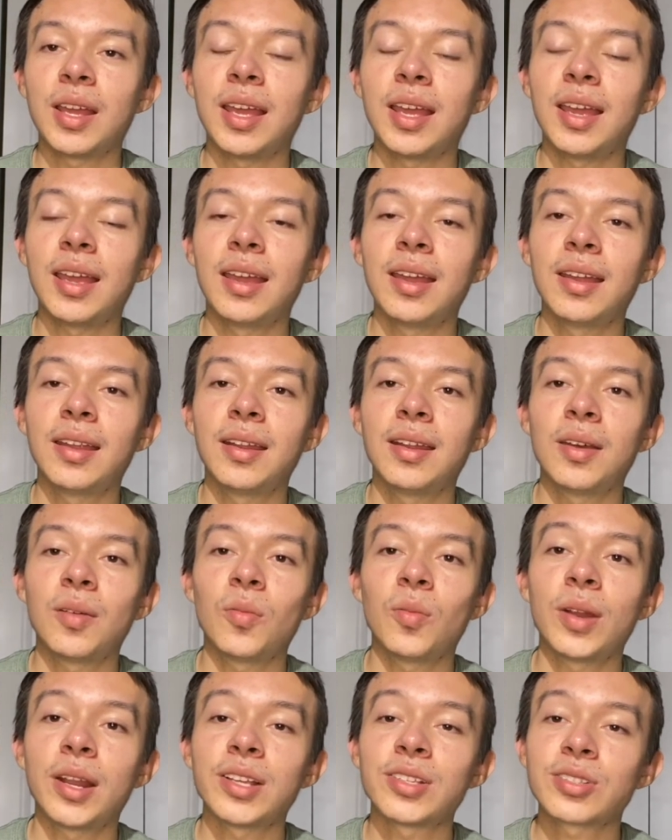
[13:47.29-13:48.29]
And
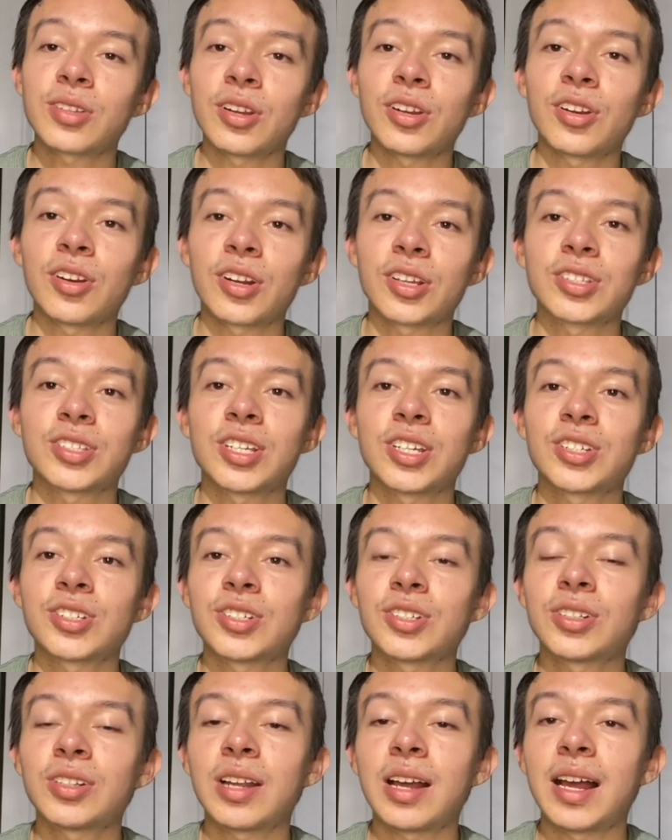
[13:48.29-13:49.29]
when I started
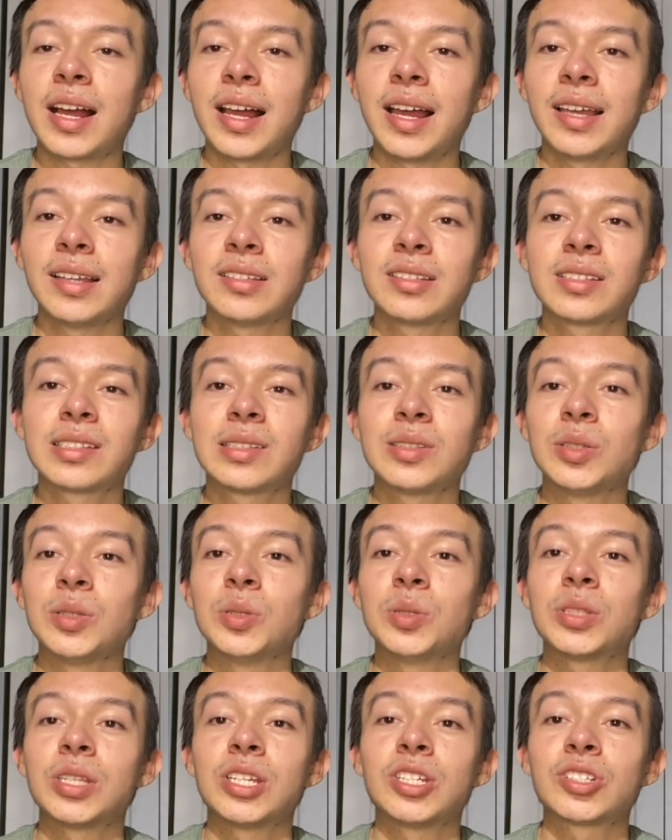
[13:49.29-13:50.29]
architecture, I just
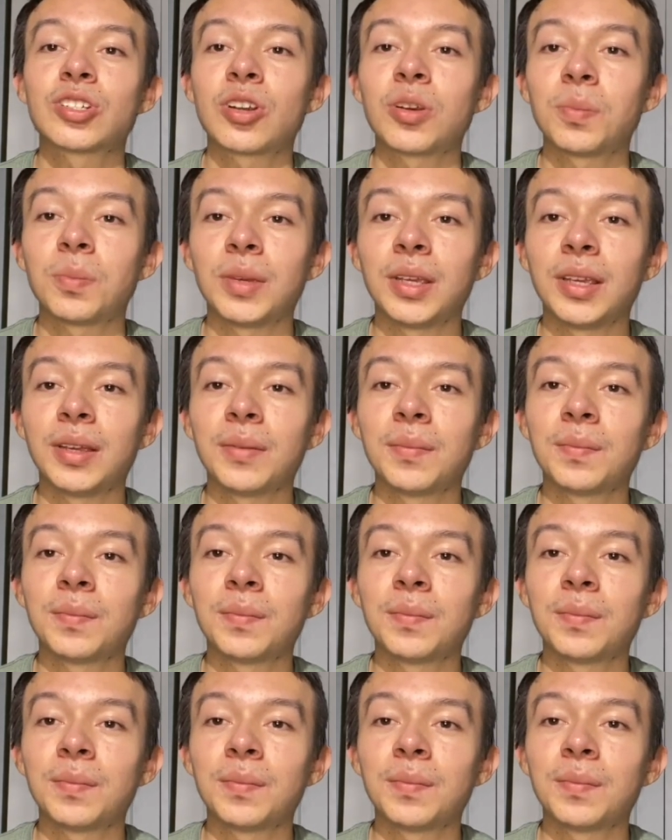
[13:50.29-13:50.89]
used a Sharpie.